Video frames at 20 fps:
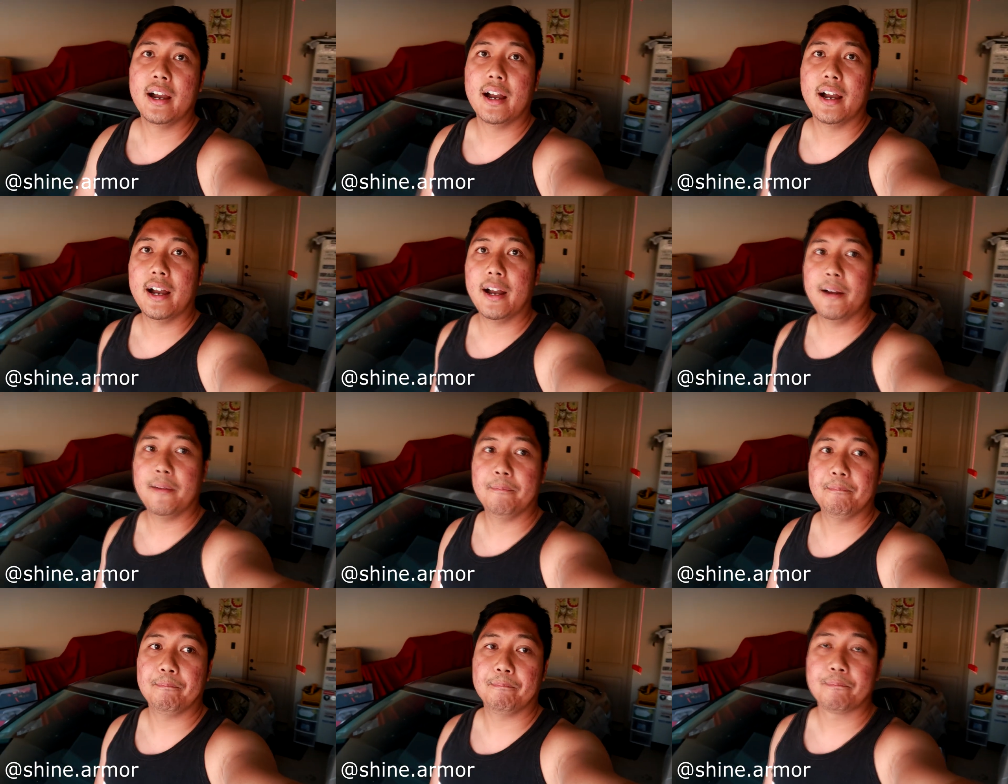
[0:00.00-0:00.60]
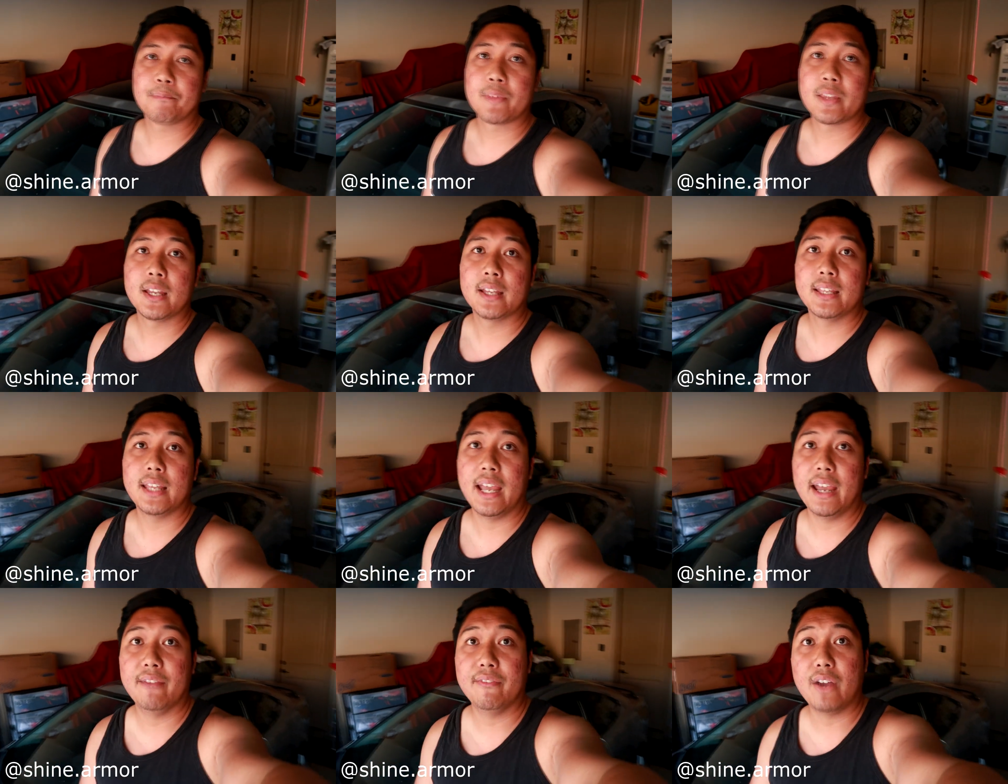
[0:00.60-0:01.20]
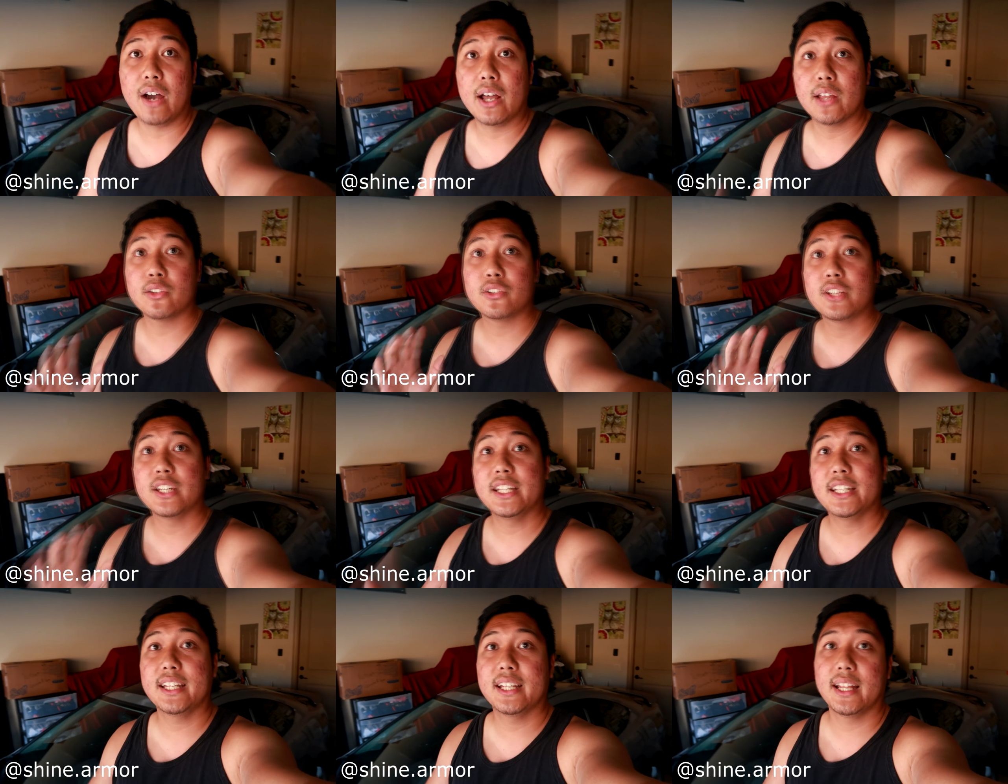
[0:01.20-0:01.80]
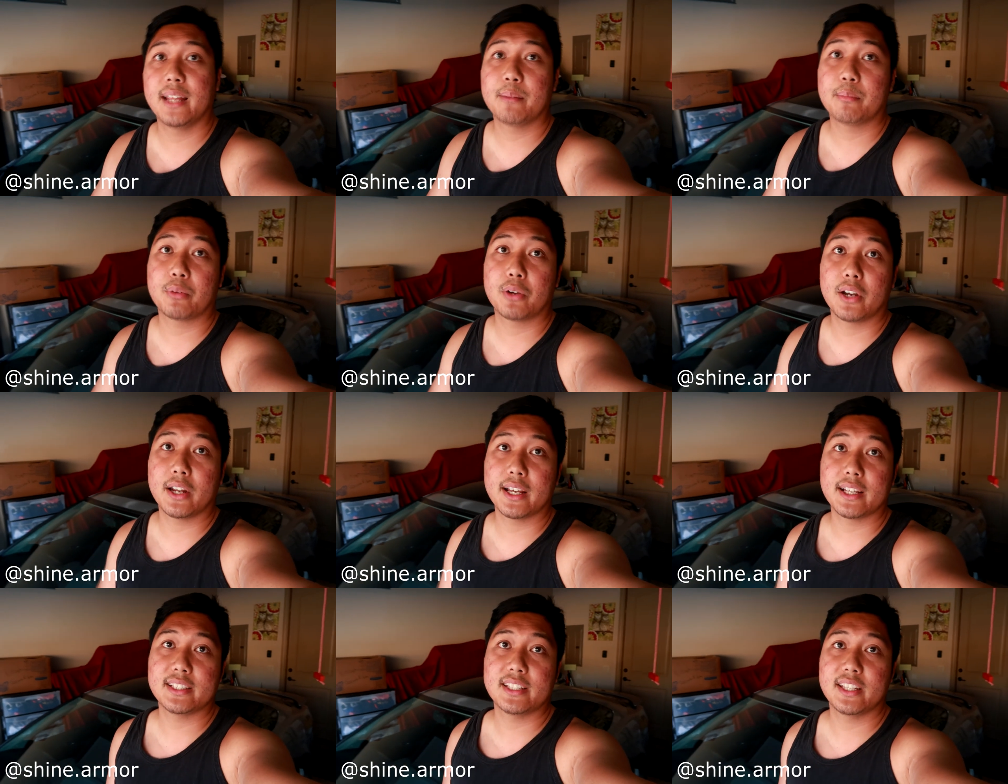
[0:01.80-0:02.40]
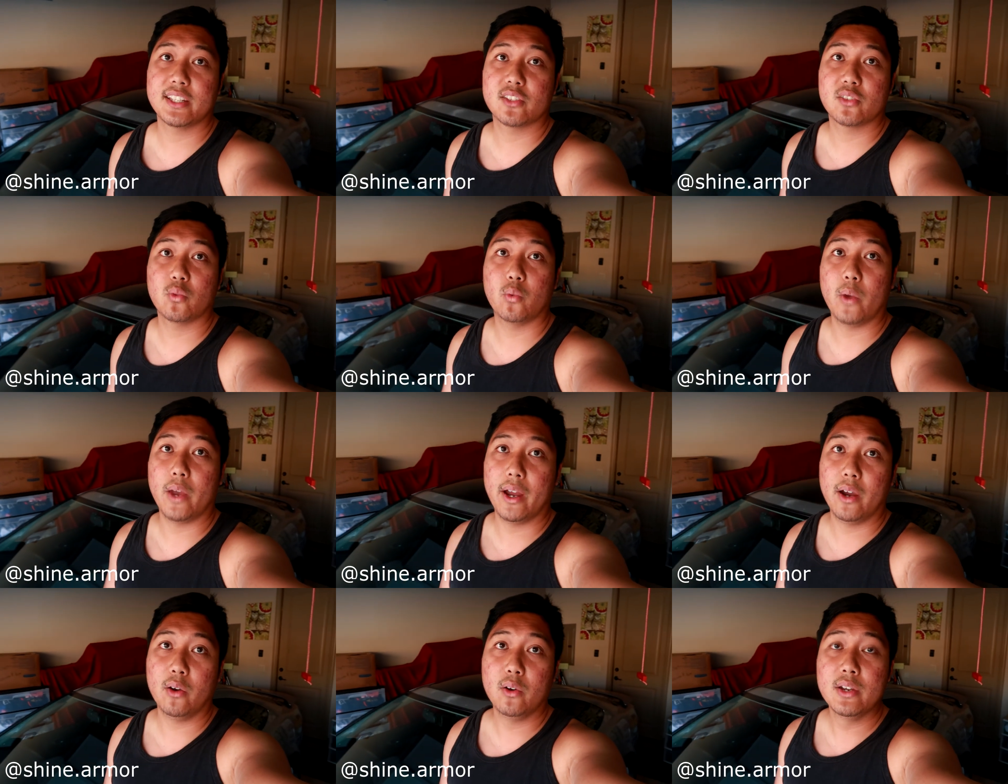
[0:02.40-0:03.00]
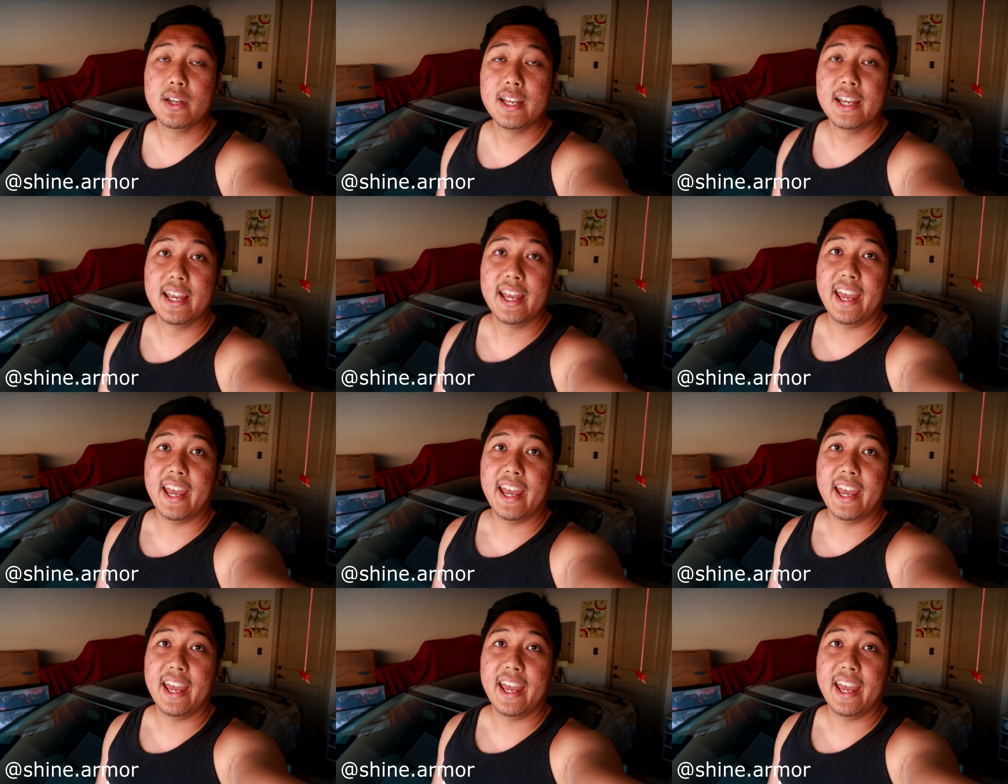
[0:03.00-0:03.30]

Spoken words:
They have other detailing products as well.